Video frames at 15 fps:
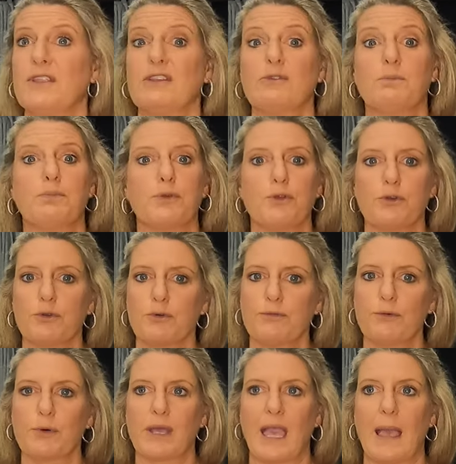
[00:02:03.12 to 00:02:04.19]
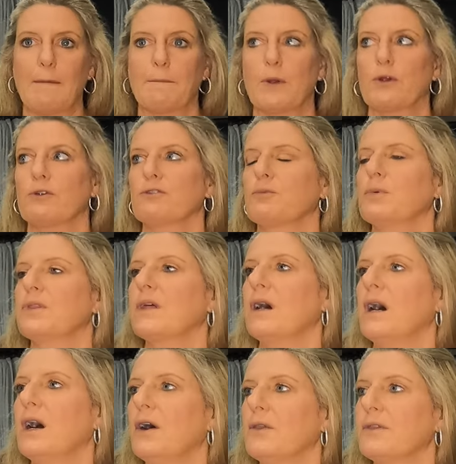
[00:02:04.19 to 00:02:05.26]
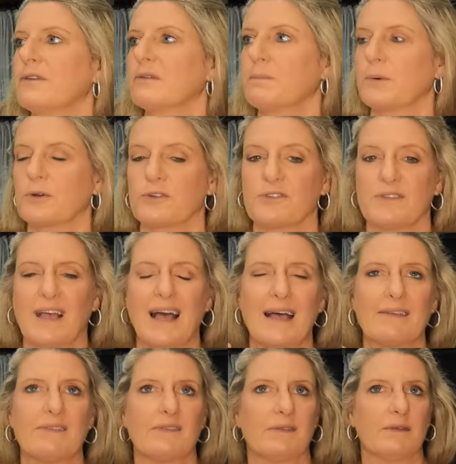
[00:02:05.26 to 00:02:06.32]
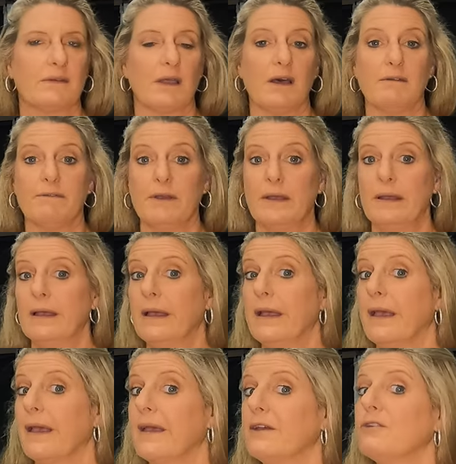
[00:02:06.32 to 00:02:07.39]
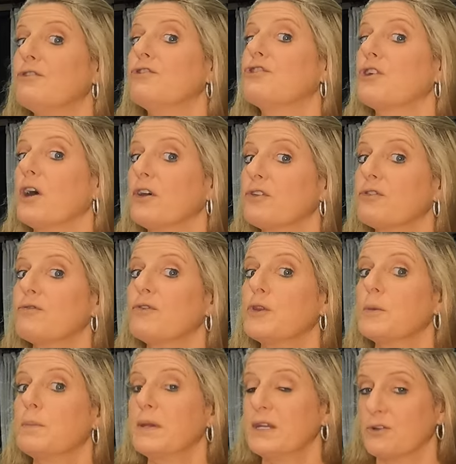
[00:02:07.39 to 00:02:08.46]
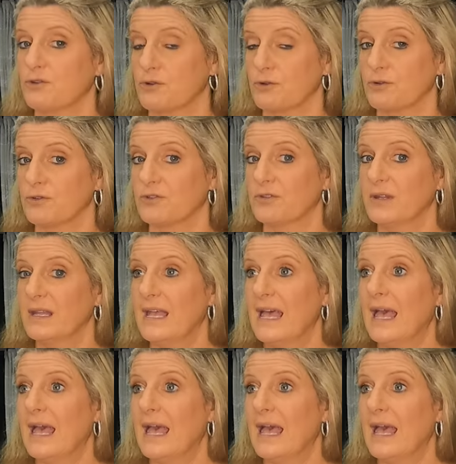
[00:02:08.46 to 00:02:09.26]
of these beautiful campers with all this precise stuff is just for the pictures.